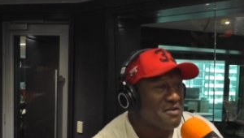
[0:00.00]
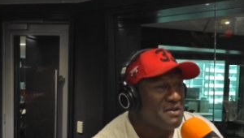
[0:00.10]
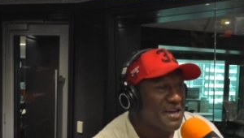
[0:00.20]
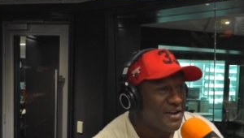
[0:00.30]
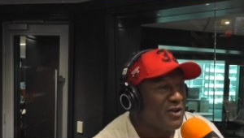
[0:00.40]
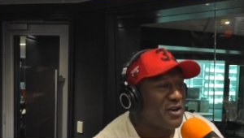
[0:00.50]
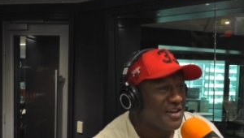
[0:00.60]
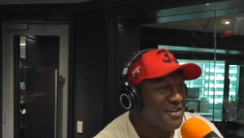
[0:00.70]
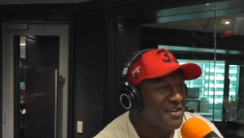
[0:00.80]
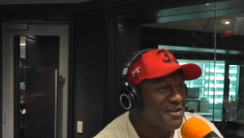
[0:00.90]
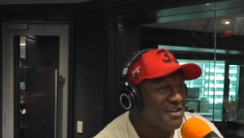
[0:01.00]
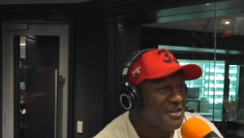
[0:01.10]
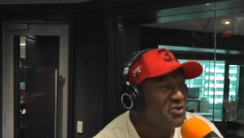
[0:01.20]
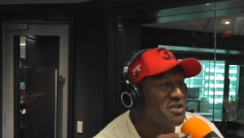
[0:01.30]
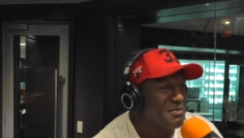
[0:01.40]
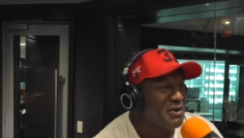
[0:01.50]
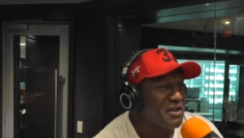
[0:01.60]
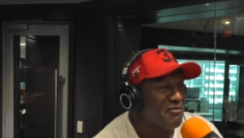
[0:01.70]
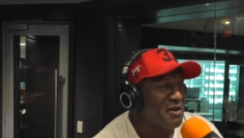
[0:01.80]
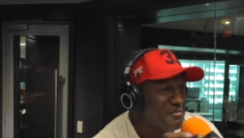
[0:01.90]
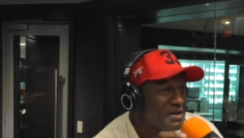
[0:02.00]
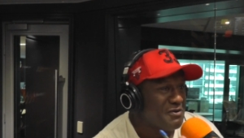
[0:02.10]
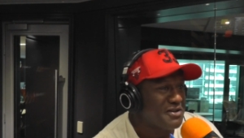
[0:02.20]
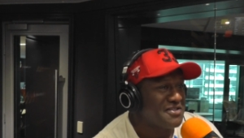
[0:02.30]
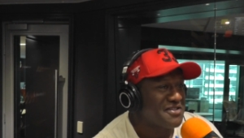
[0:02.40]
about like he shouldn't have been on that flight, but he was.